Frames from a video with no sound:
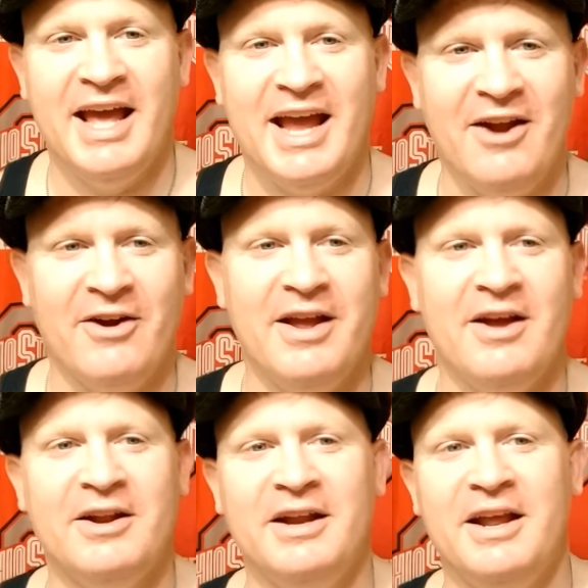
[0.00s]

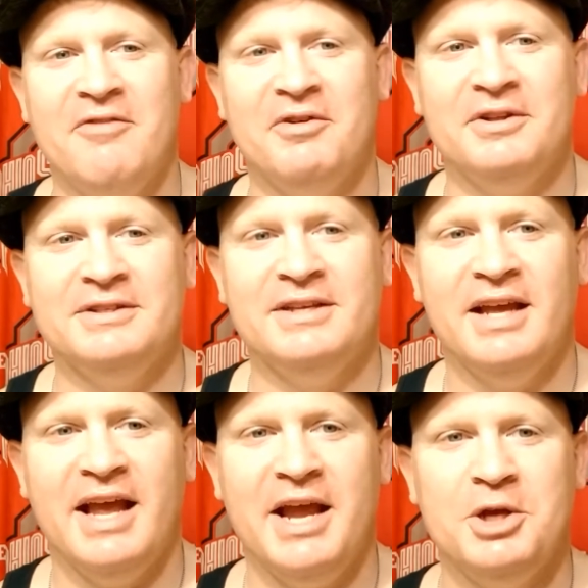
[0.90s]
Ariana and Evan's
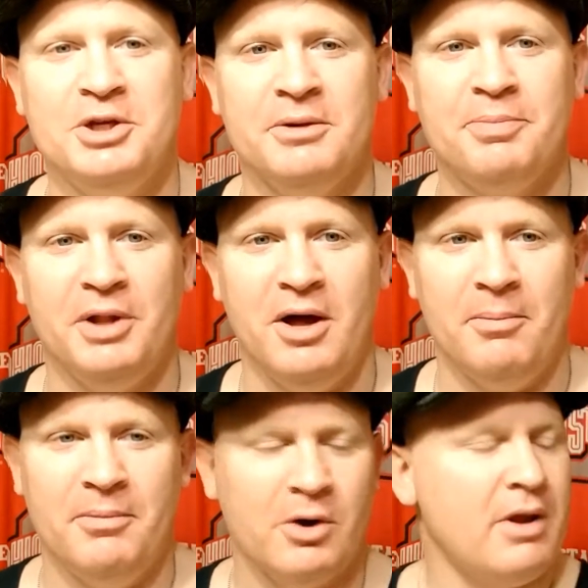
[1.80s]
Asian plum,
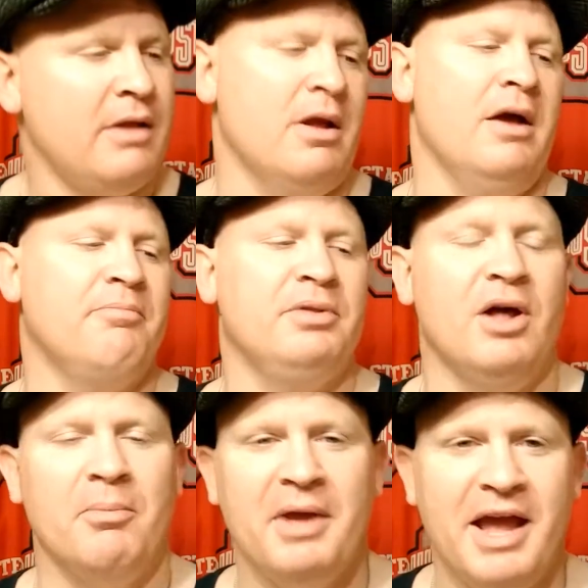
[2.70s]
or not
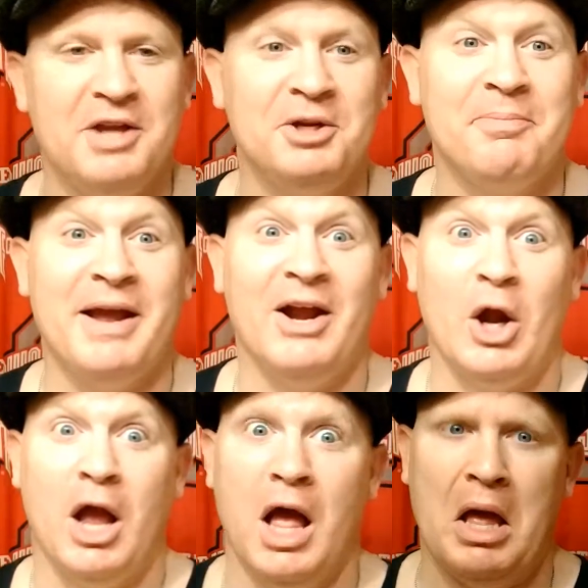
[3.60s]
plum, Asian
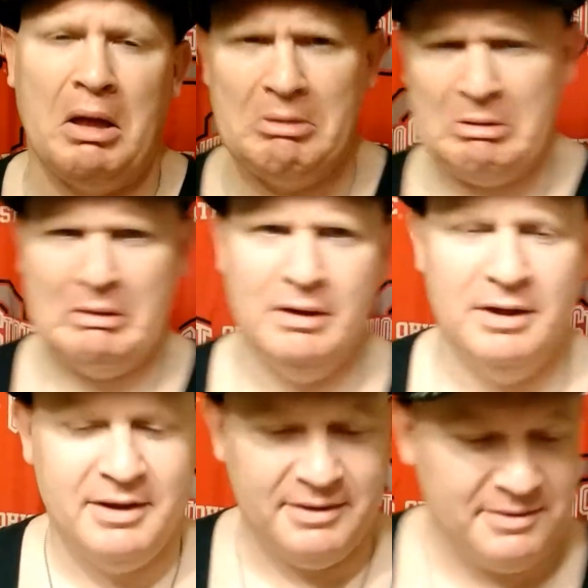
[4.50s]
pear.
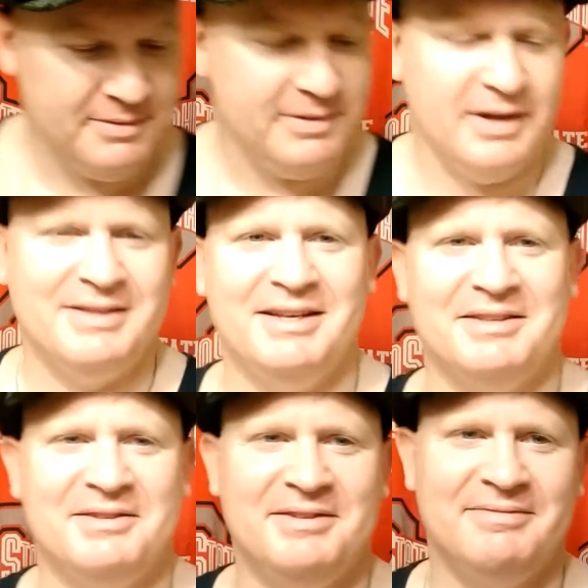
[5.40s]
It's
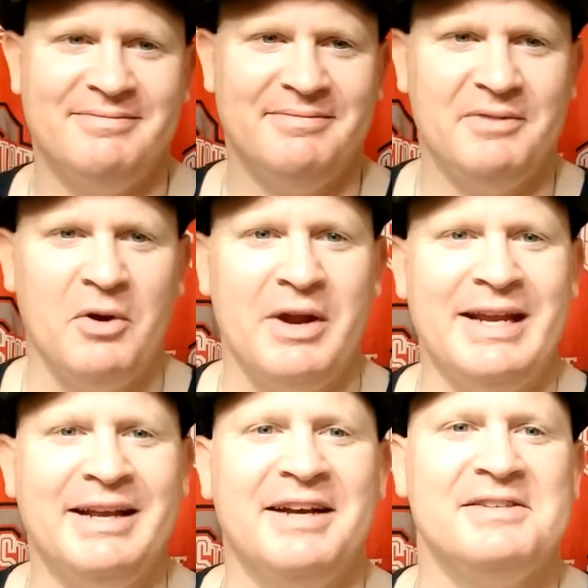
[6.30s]
its green
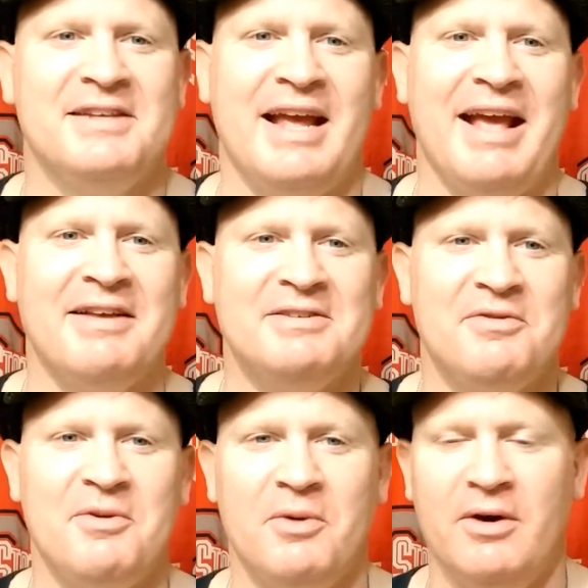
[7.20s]
cousin, I guess, if
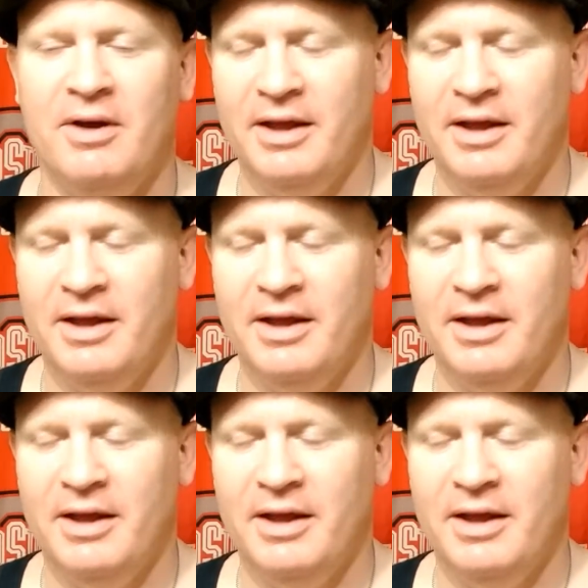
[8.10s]
you will.